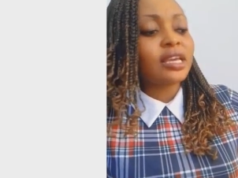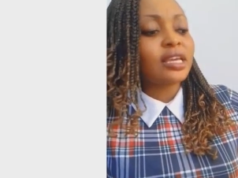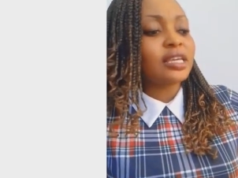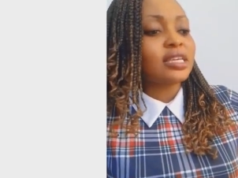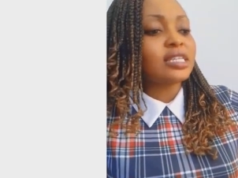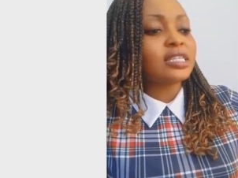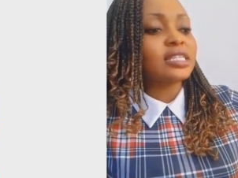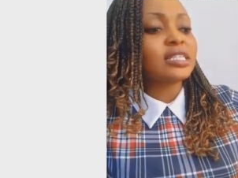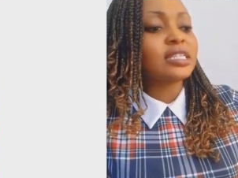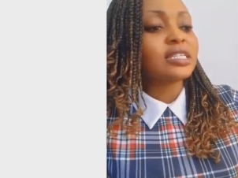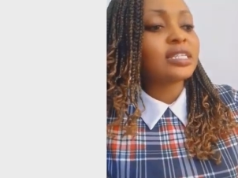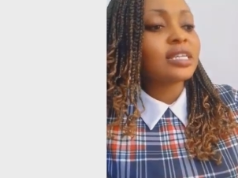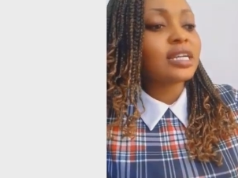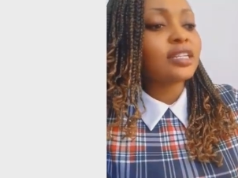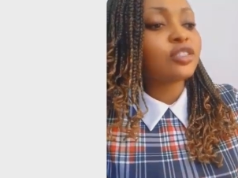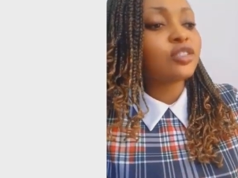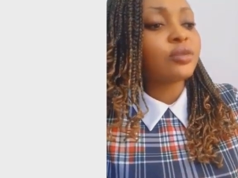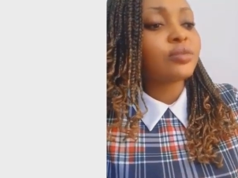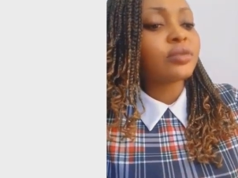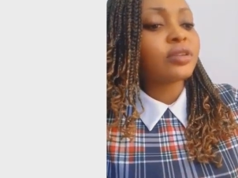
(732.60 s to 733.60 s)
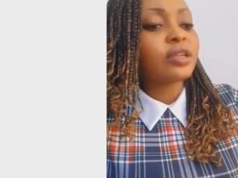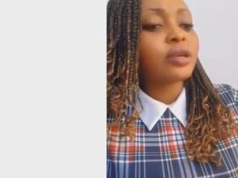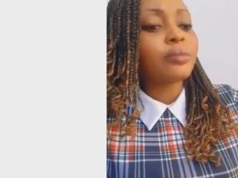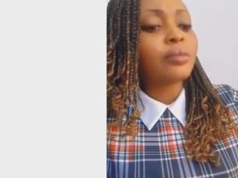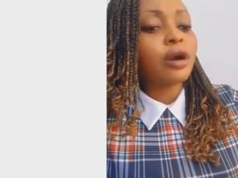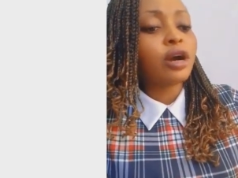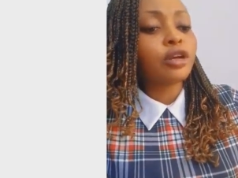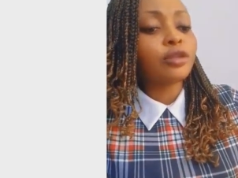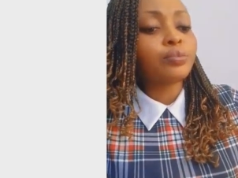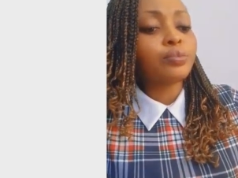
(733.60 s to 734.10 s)
He said something
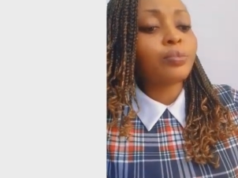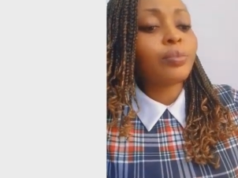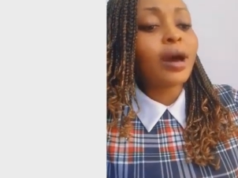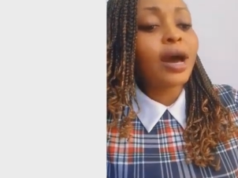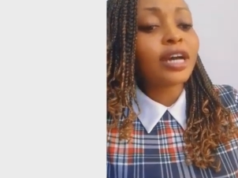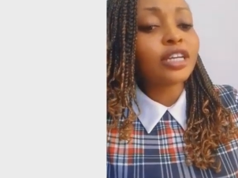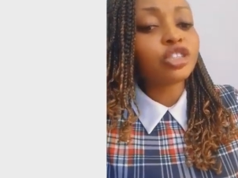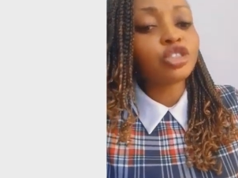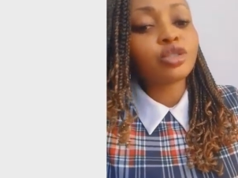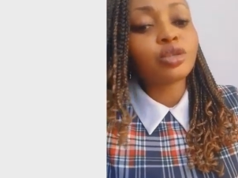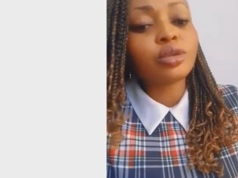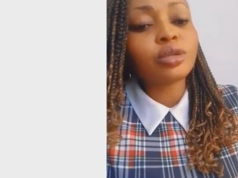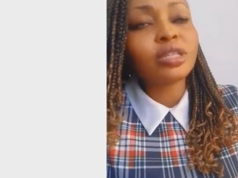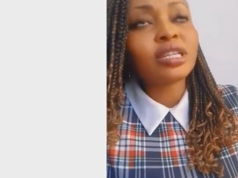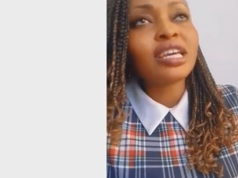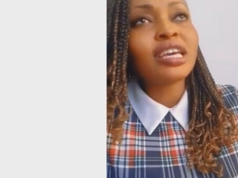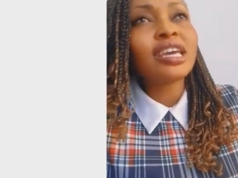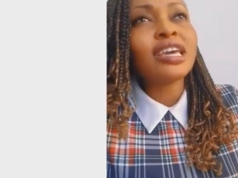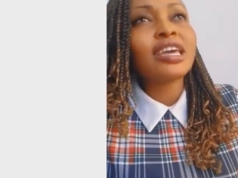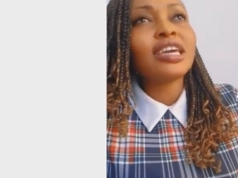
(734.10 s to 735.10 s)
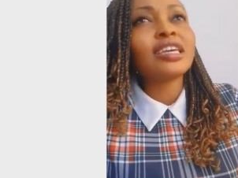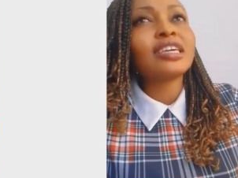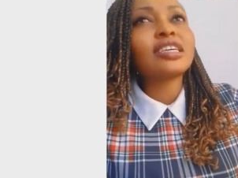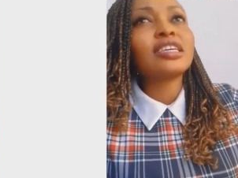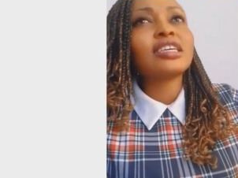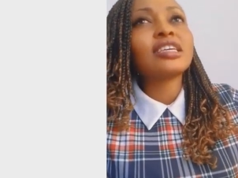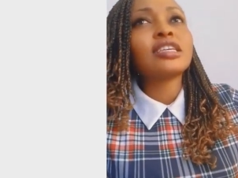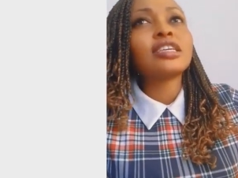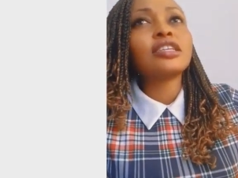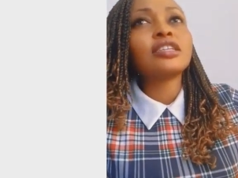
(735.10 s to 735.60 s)
about passion.
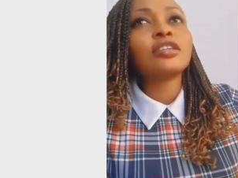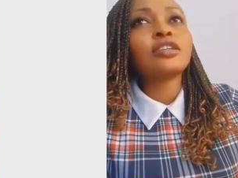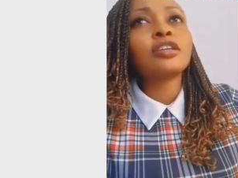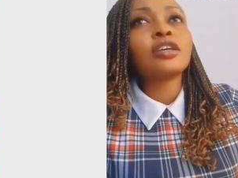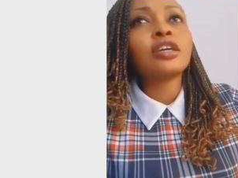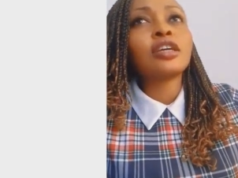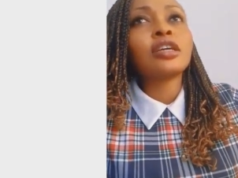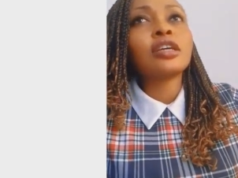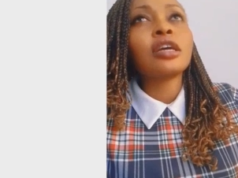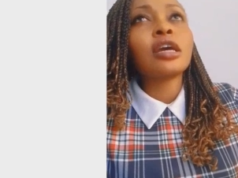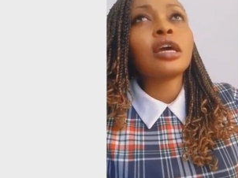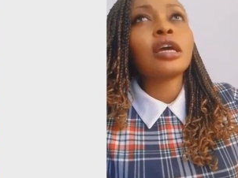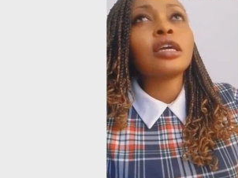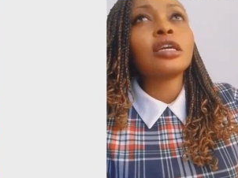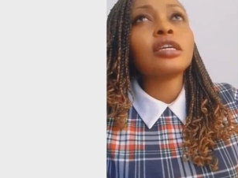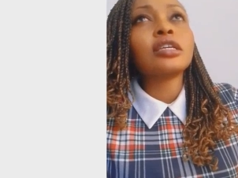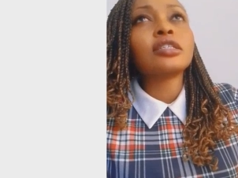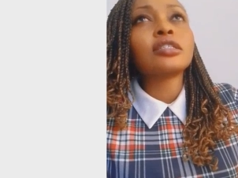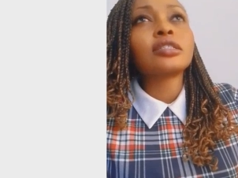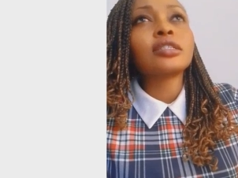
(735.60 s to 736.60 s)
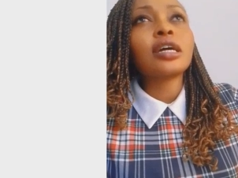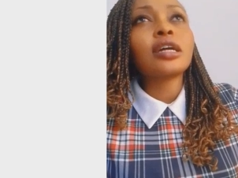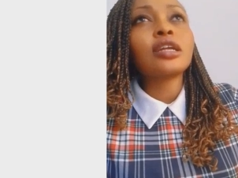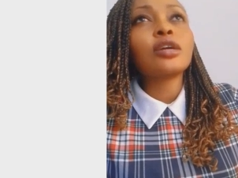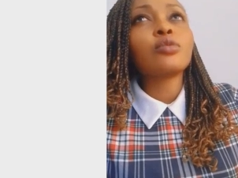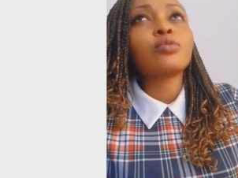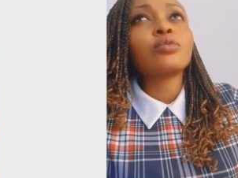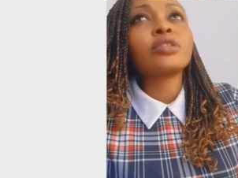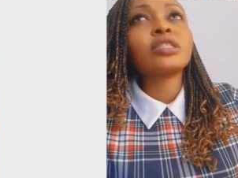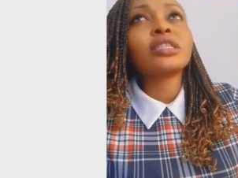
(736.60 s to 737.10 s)
He he
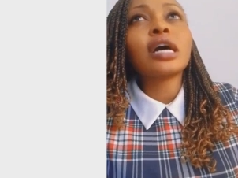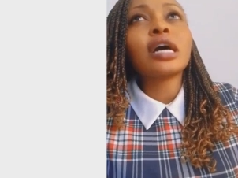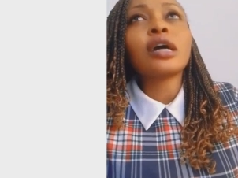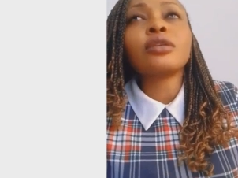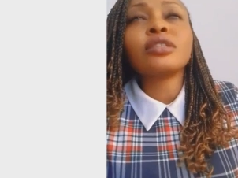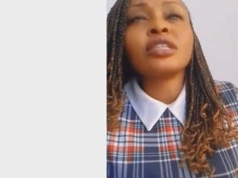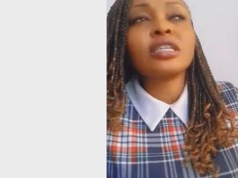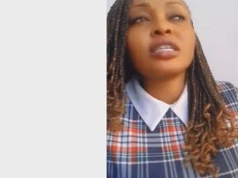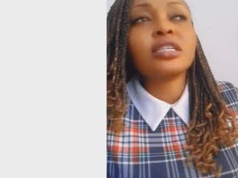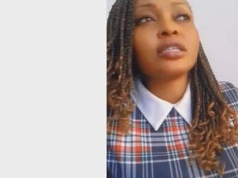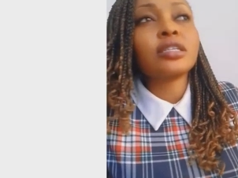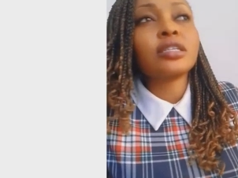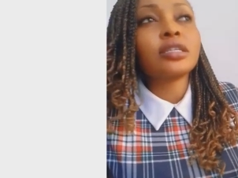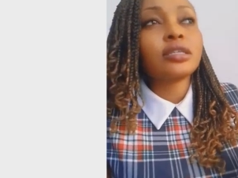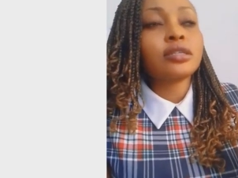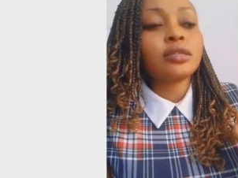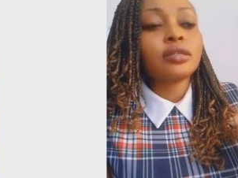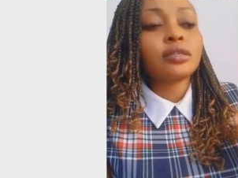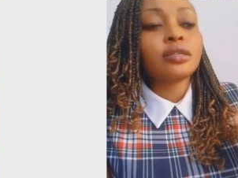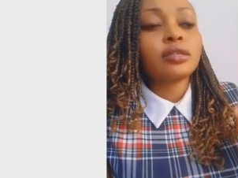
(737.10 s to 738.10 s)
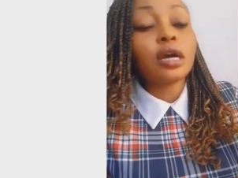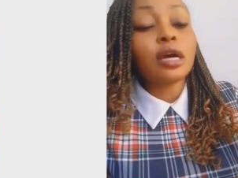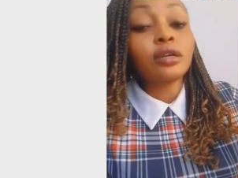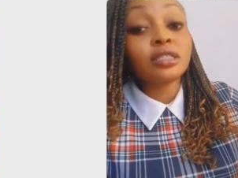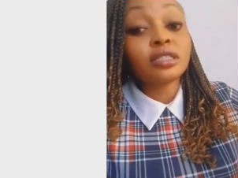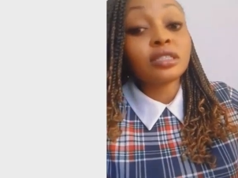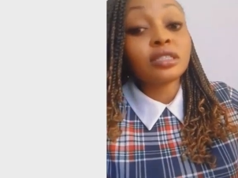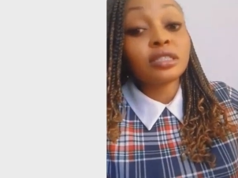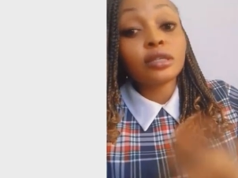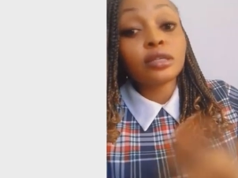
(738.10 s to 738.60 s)
started with how they
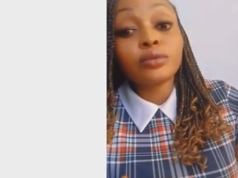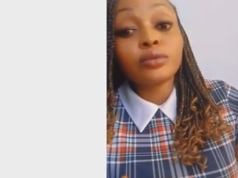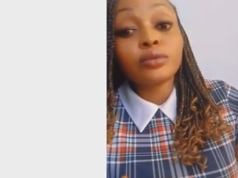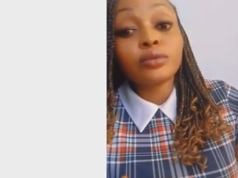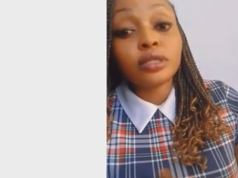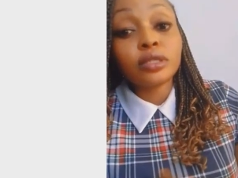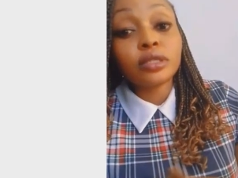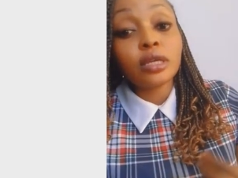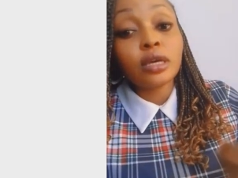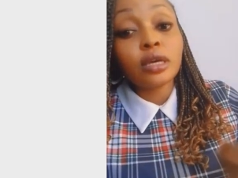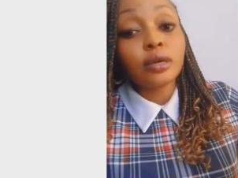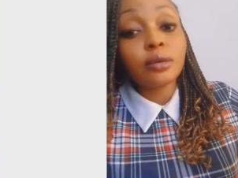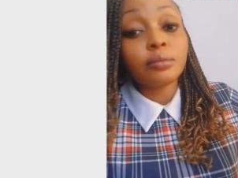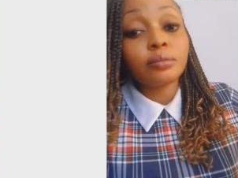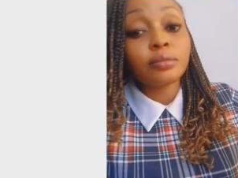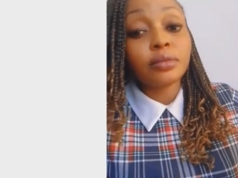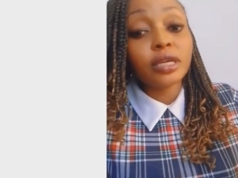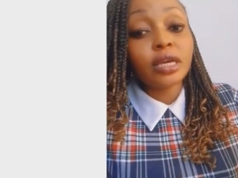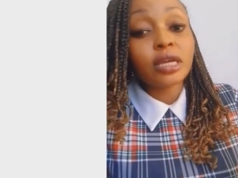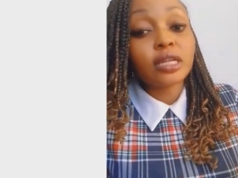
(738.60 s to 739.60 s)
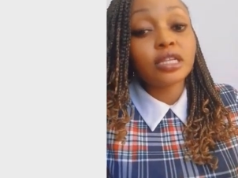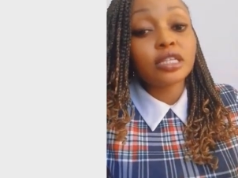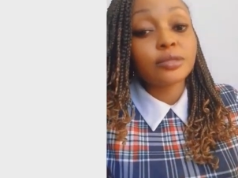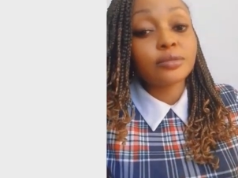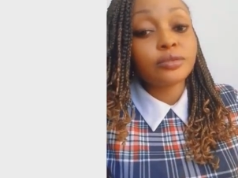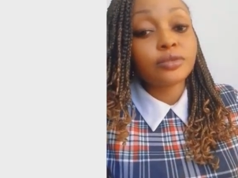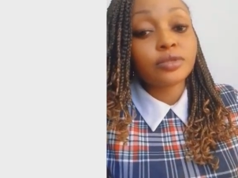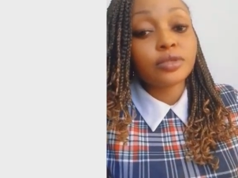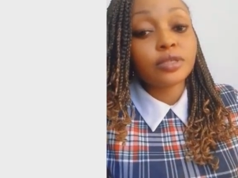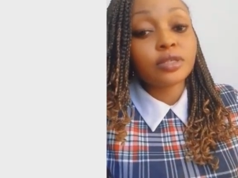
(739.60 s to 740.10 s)
started with
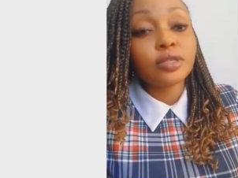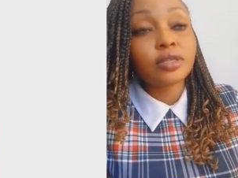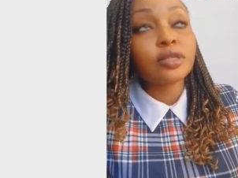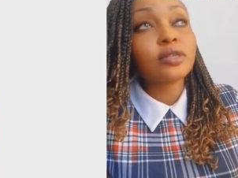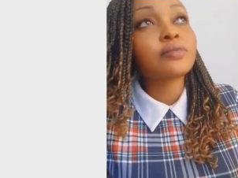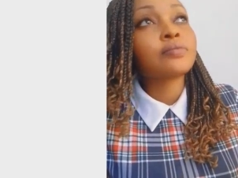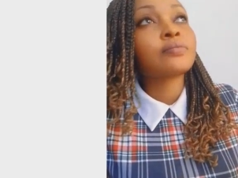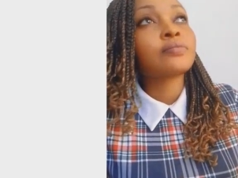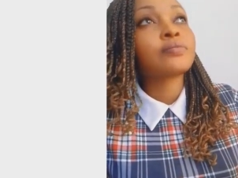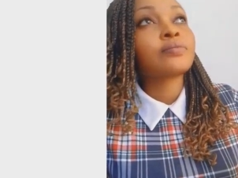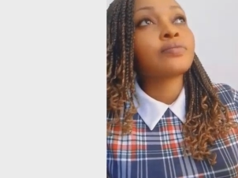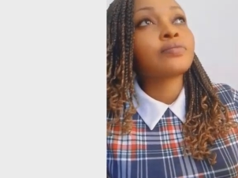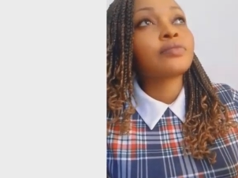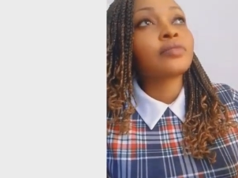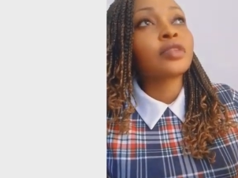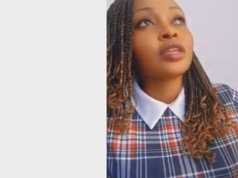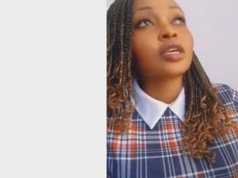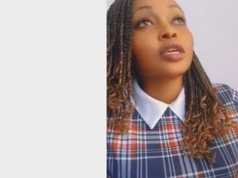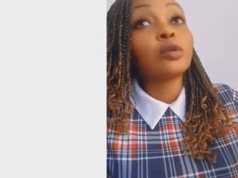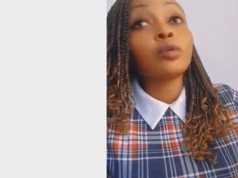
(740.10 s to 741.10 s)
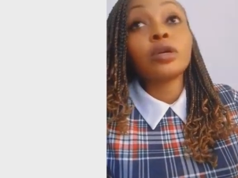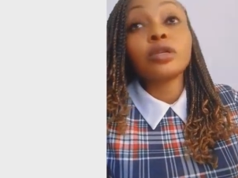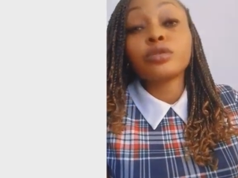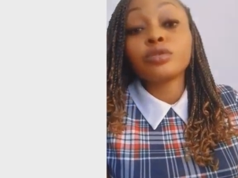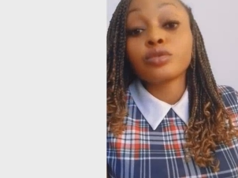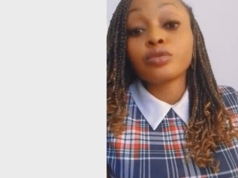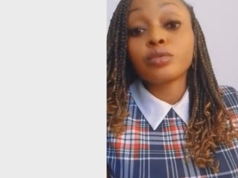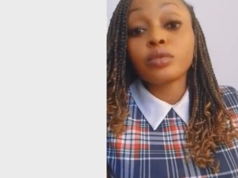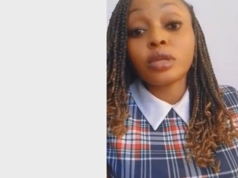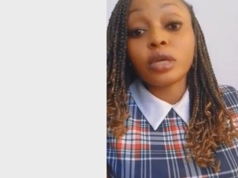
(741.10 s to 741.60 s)
Kenny's music. He went
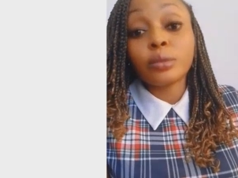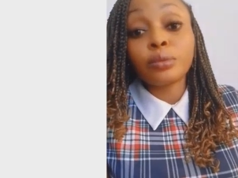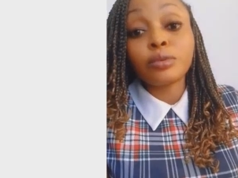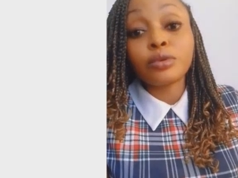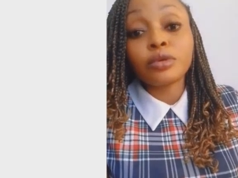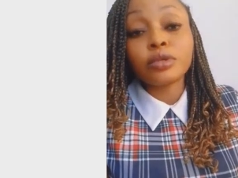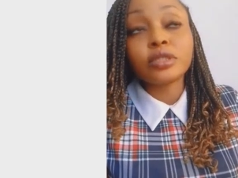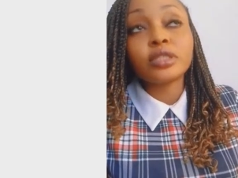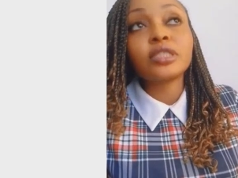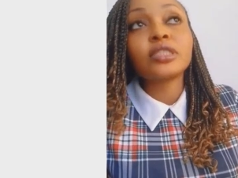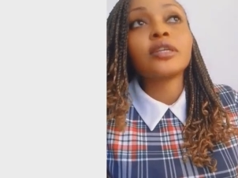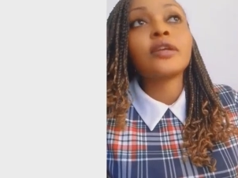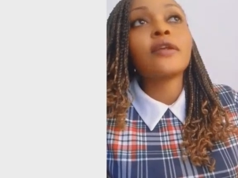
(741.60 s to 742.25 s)
to school abroad.